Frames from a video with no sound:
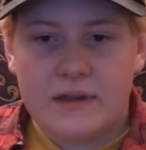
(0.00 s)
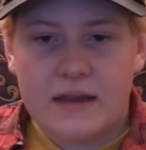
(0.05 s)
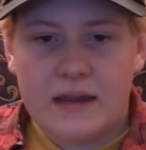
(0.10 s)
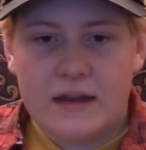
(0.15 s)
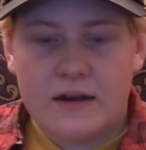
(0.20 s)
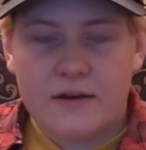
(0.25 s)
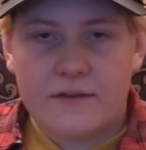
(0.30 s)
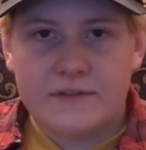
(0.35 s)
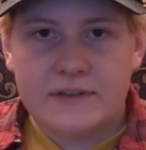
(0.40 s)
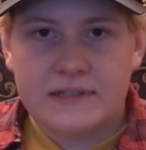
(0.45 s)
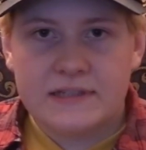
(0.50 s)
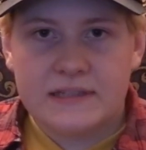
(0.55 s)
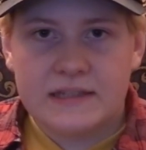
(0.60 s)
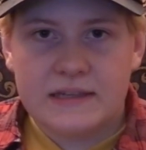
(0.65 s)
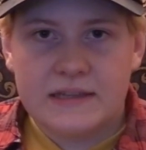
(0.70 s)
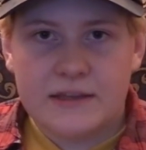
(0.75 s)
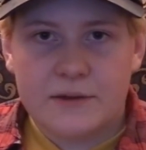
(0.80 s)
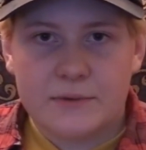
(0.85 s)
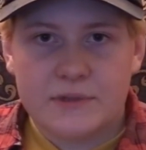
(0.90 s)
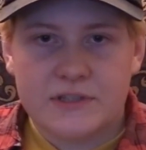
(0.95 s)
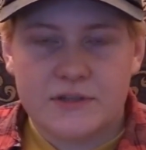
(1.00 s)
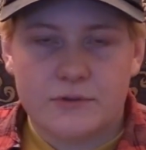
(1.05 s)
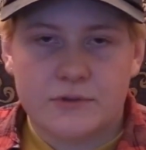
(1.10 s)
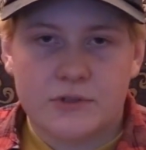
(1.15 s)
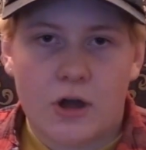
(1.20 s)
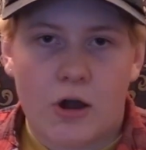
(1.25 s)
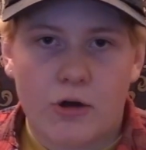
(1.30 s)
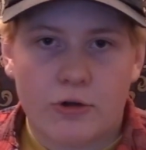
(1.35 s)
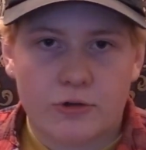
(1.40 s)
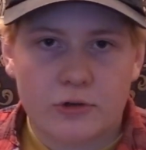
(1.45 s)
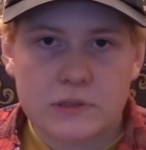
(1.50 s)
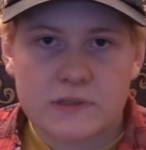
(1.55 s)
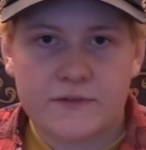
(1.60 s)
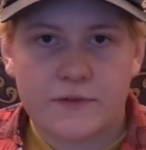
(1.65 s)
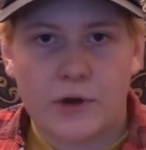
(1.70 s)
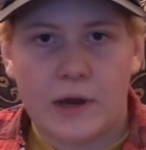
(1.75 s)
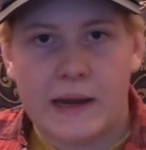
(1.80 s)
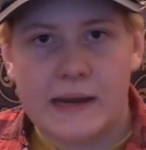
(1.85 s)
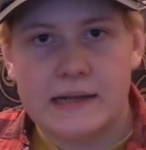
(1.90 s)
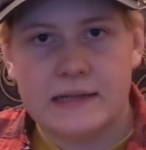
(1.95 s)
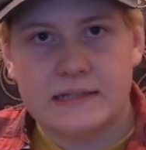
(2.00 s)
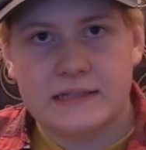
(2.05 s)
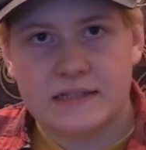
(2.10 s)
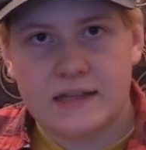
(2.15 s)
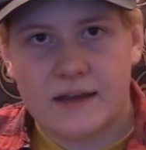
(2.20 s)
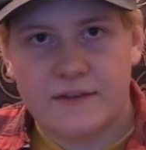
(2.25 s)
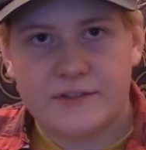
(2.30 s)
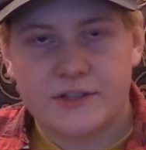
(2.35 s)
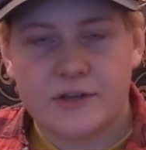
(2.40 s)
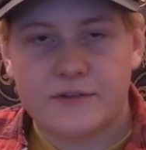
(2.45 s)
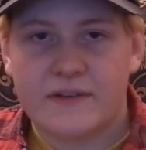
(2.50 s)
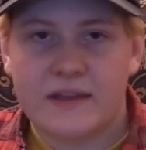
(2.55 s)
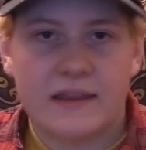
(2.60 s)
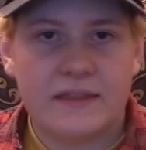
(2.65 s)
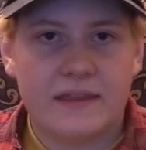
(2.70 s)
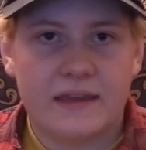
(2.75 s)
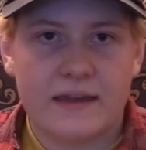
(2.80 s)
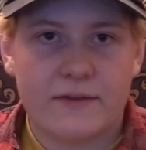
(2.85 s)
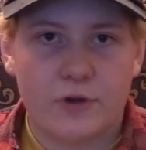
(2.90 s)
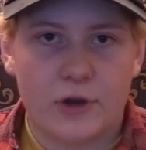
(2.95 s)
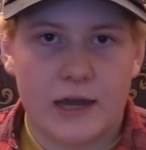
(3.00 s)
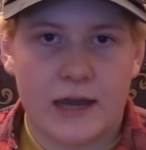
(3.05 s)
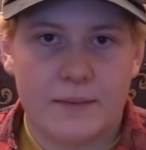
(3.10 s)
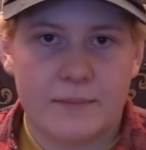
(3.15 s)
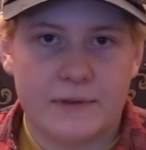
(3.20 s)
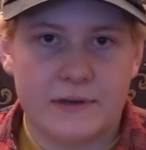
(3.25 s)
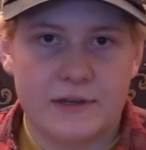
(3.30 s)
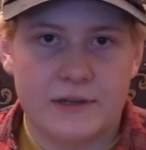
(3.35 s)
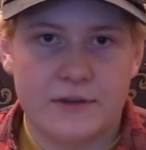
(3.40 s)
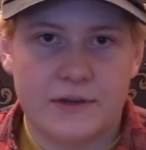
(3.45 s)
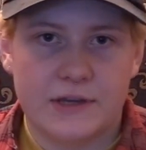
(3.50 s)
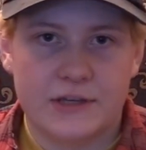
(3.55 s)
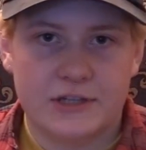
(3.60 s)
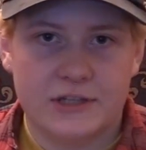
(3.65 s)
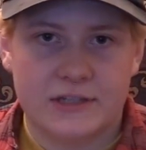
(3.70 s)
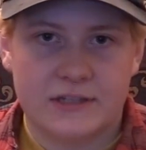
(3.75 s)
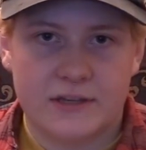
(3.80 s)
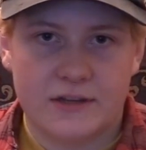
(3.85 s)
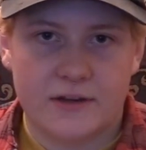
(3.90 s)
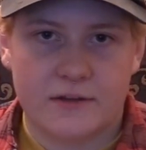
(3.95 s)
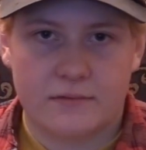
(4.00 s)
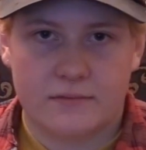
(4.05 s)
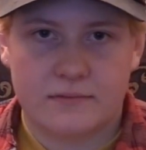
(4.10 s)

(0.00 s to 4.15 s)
And obviously there was no tolerance for hate and stuff, so if anything ever happened, you could just,